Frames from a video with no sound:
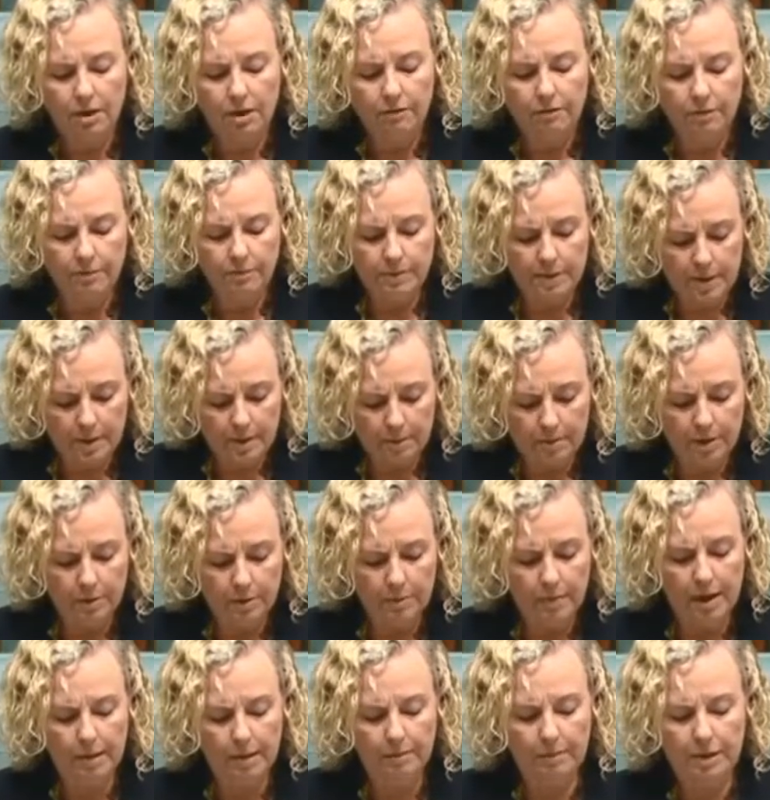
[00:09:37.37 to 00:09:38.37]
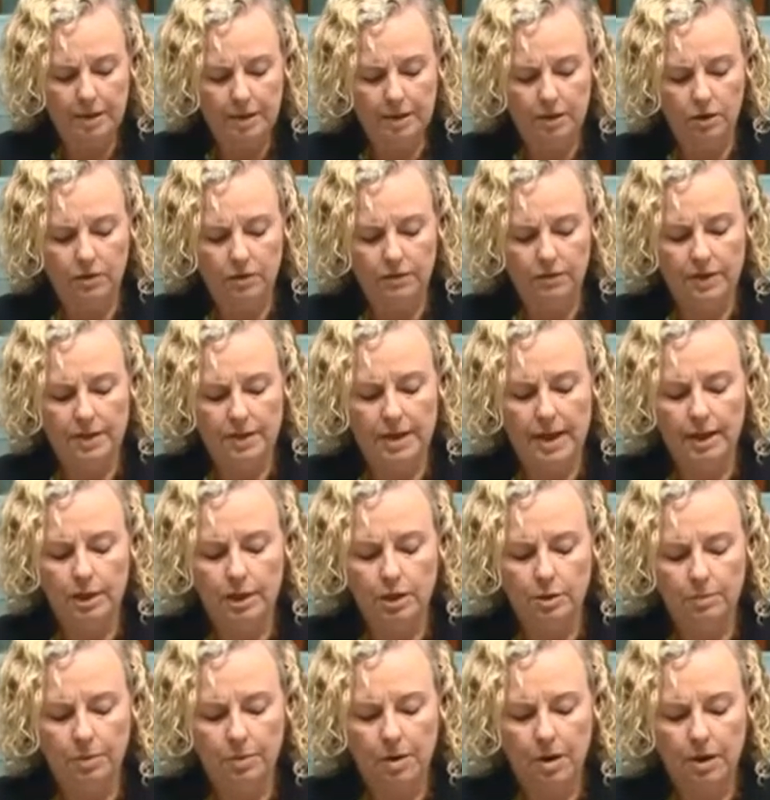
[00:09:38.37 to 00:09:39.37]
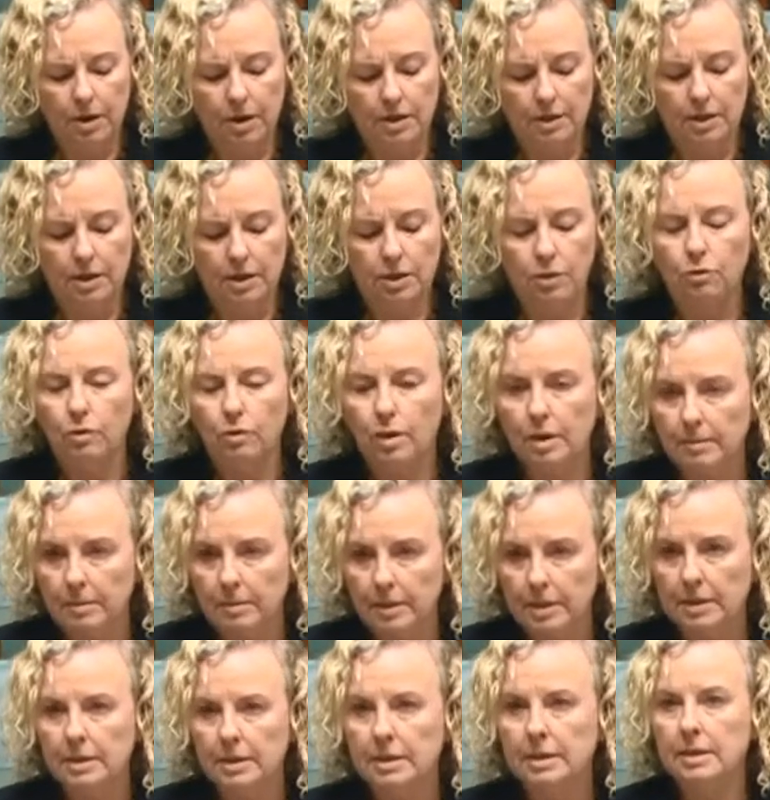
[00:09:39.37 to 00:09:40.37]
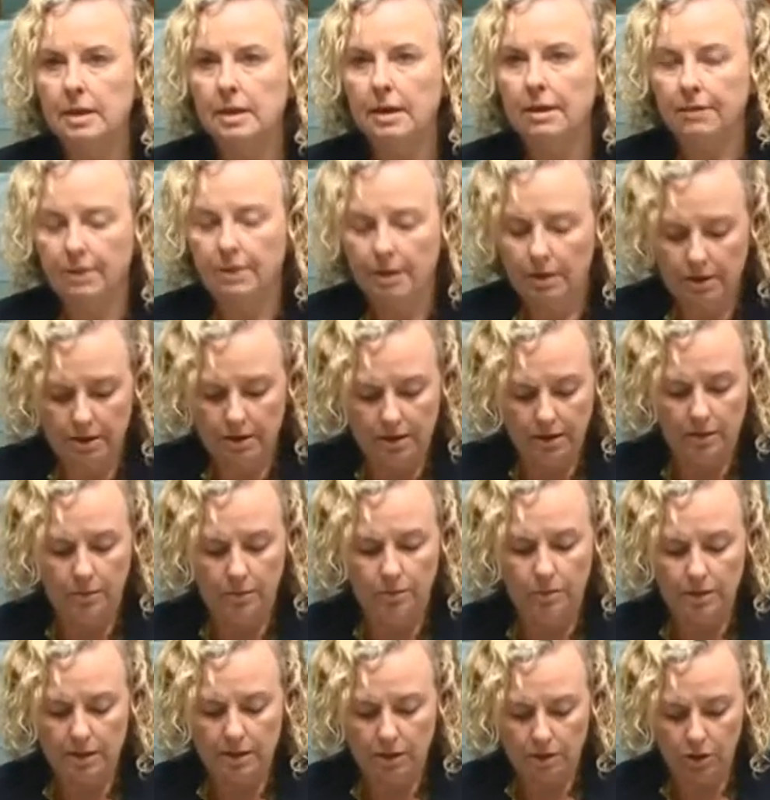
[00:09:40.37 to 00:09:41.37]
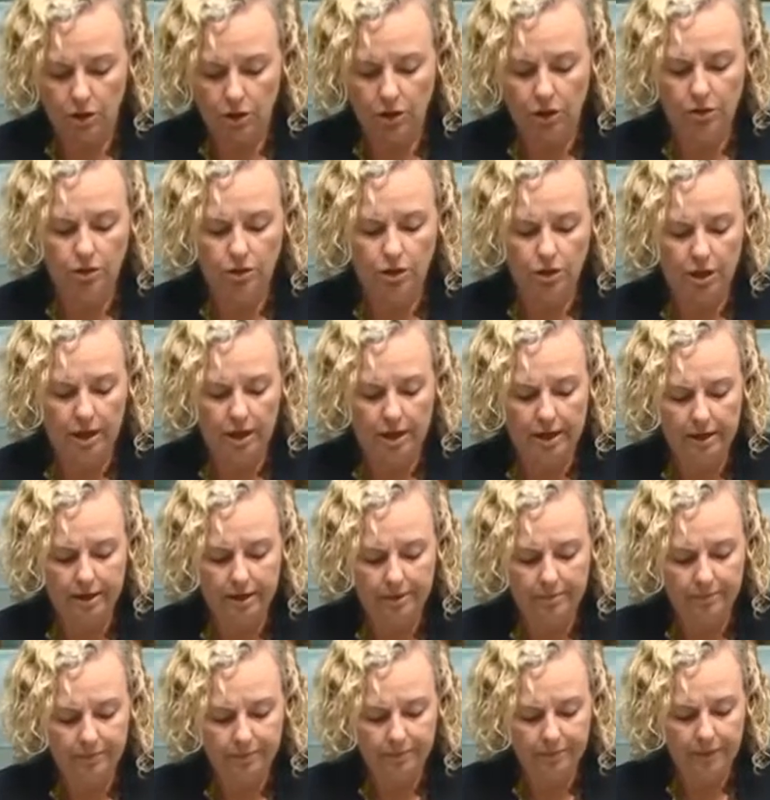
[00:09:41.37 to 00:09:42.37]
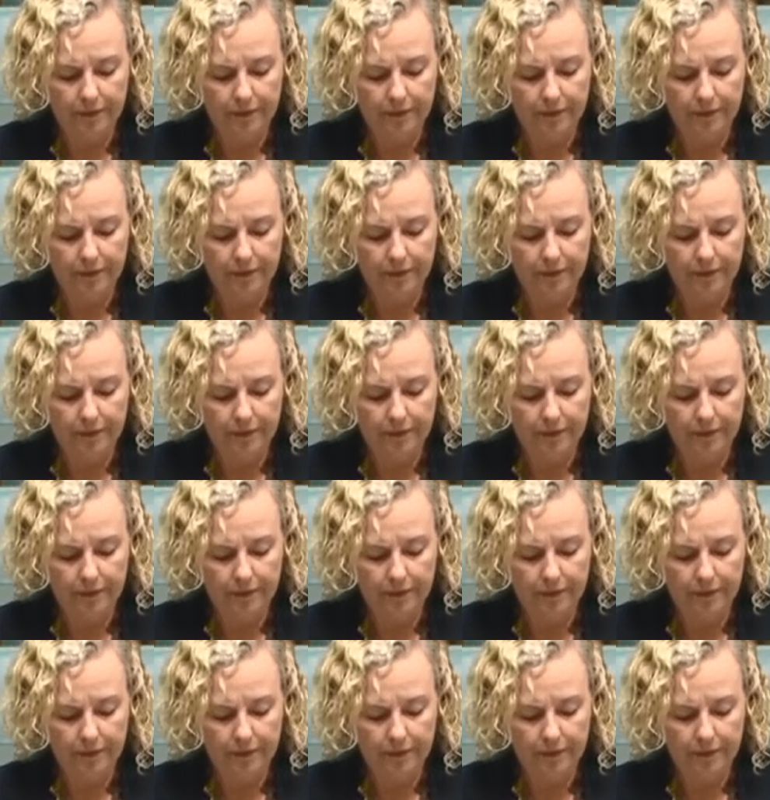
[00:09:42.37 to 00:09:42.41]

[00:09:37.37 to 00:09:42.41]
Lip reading: from some of the public service enterprise agreements that it was negotiating.